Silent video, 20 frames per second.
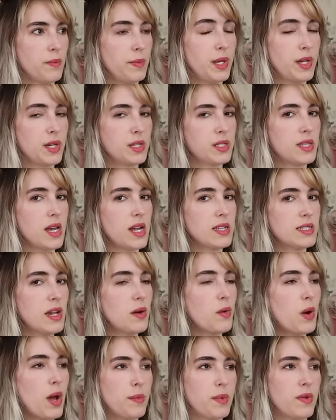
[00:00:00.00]
Because that's
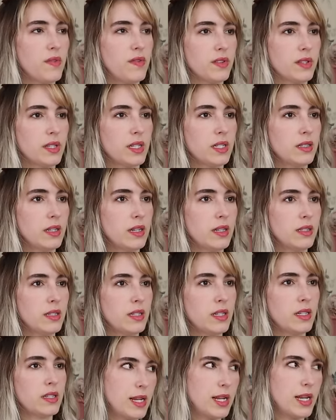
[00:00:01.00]
how I've been feeling
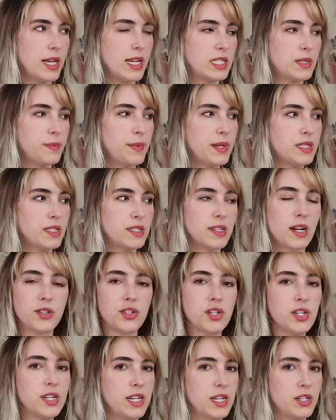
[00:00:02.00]
lately. It's been
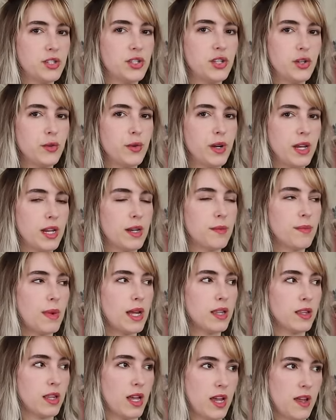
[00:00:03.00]
such an issue in
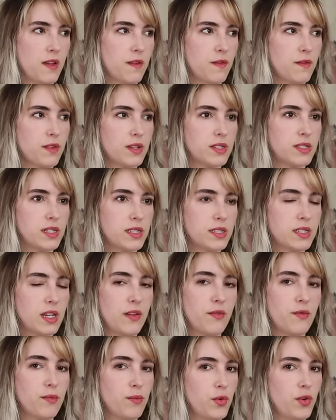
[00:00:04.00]
my life since
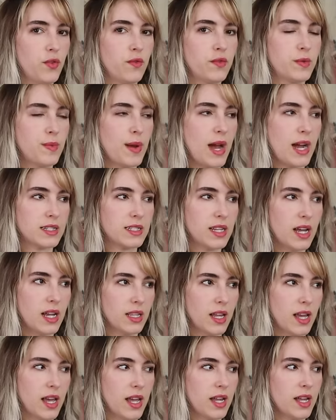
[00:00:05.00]
I've moved back to
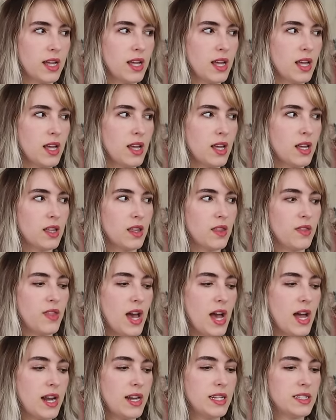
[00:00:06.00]
LA
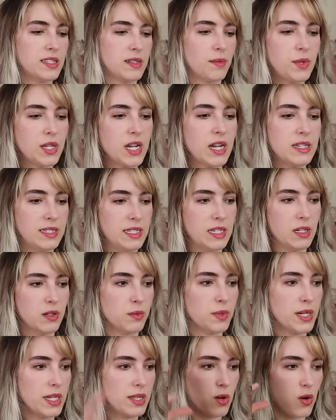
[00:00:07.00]
that it's something I
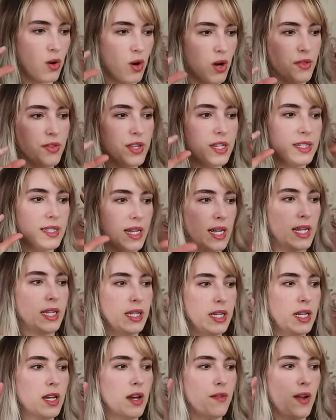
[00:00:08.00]
deal with on the
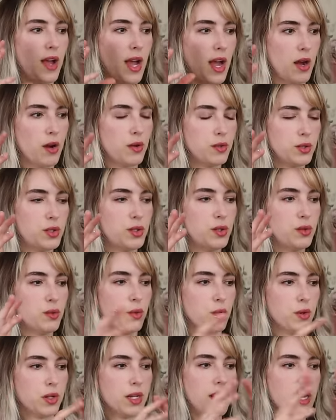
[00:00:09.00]
daily of how to
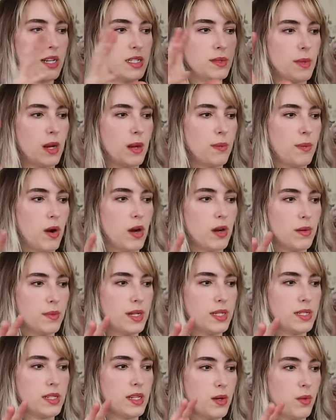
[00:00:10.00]
organize my
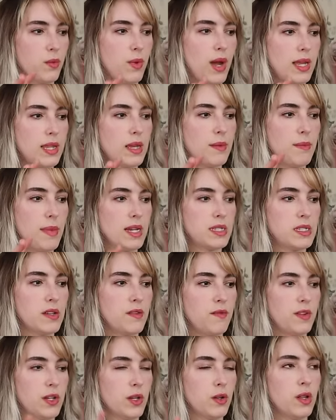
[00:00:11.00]
apartment in a way that makes
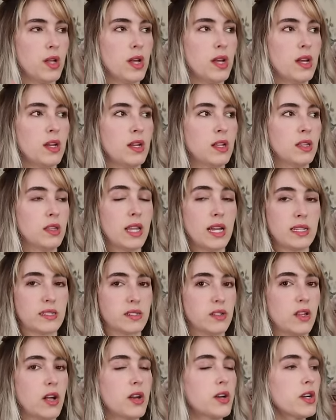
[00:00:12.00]
it feel less
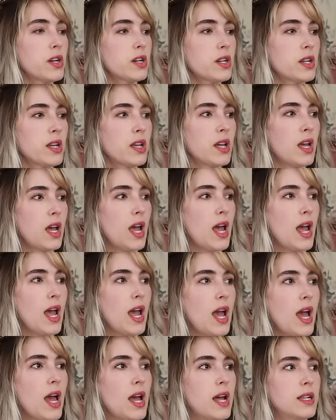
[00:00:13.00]
cluttered
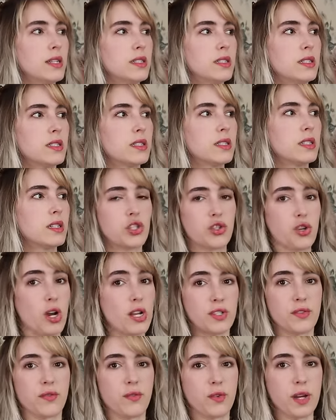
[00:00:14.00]
and
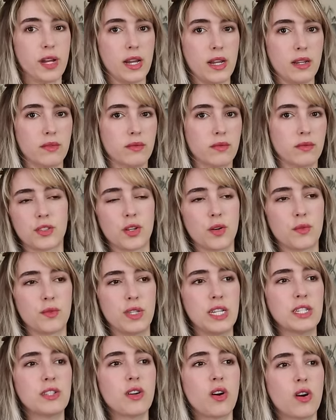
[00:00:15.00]
stress free. So
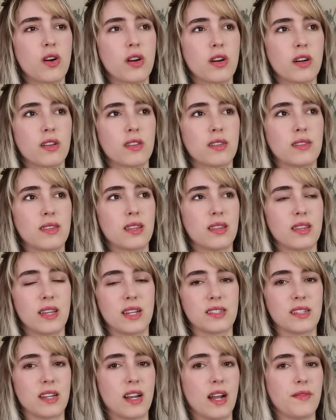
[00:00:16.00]
these are the
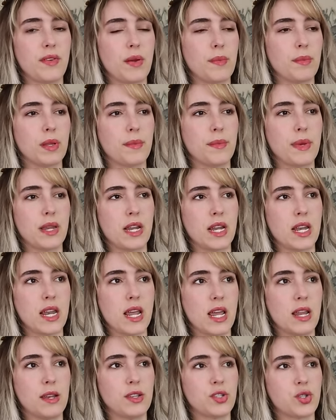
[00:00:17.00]
things that I've implemented
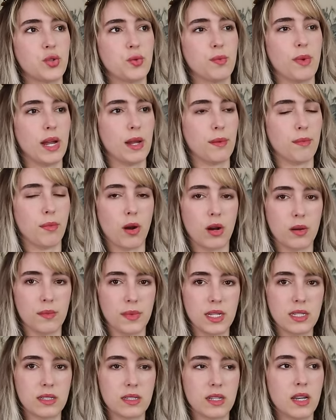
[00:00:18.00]
into my
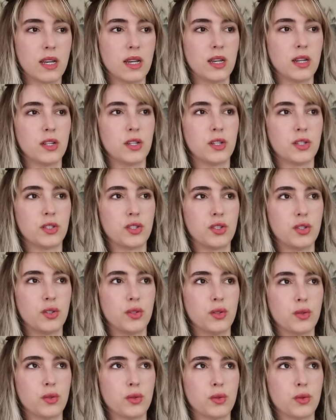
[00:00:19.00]
apartment
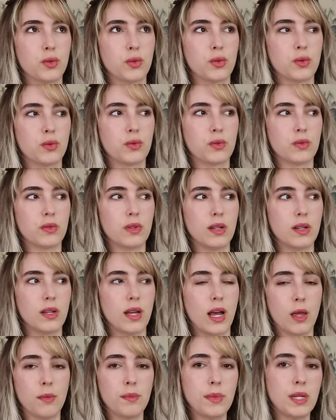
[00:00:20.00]
to
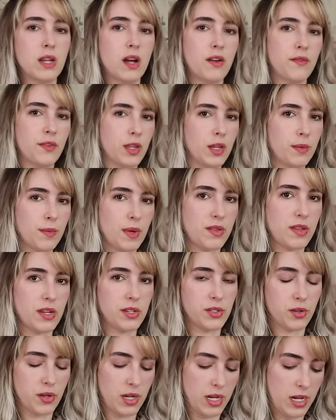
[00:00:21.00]
help me not feel like my
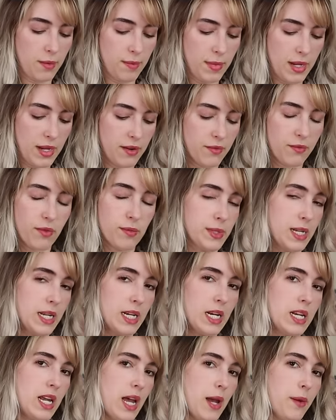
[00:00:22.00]
things are eating me from day
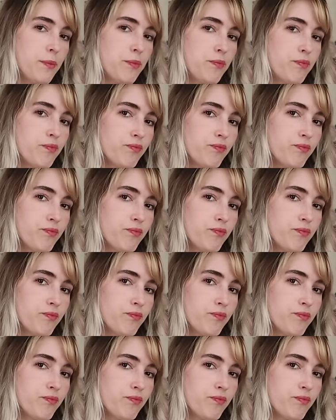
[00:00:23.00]
to day.